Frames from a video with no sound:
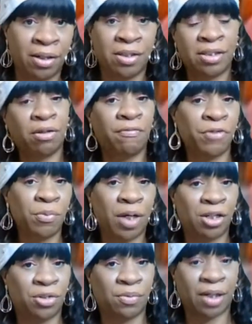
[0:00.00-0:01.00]
So if you
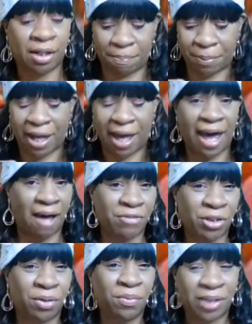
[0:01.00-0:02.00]
want to do a cup and a half,
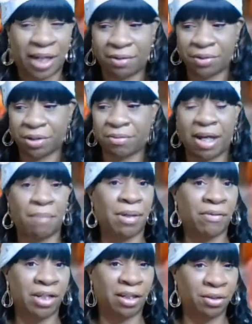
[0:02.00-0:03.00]
tone down the
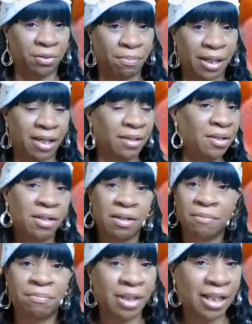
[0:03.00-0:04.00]
cranberry a little bit,
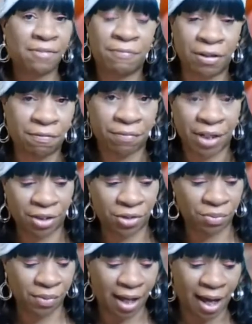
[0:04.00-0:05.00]
please feel free to
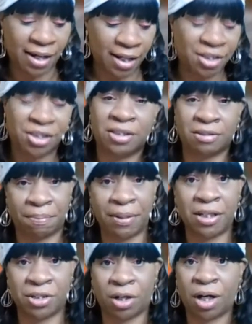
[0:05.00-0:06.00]
do that. It just
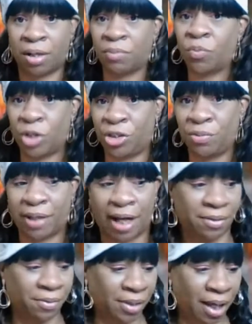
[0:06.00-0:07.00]
depends on what you
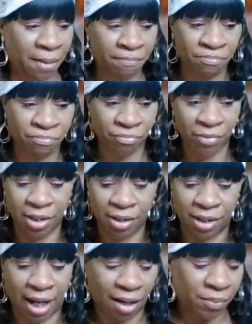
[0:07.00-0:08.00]
like, okay?
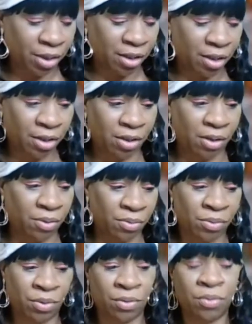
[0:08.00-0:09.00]
Now we're going to
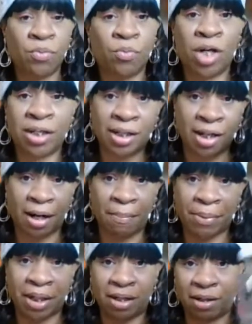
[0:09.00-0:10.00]
go 1
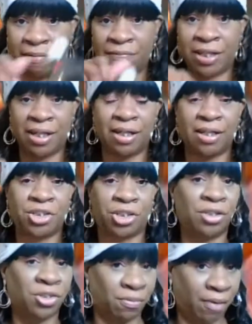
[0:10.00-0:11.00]
cup of the
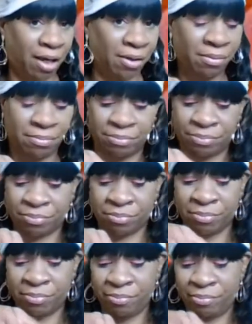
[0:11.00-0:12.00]
ginger
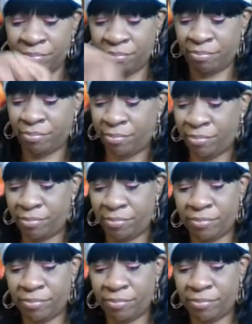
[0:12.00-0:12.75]
ale.